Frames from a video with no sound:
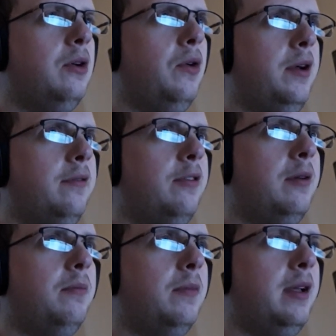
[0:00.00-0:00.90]
going
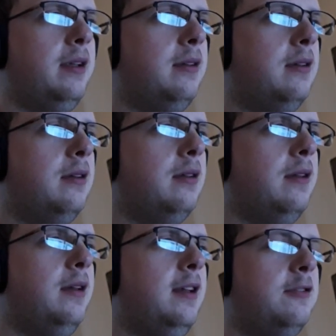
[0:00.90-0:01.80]
from like
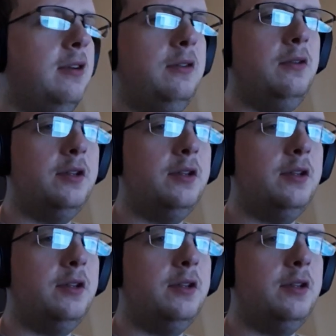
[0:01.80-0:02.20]
the D string to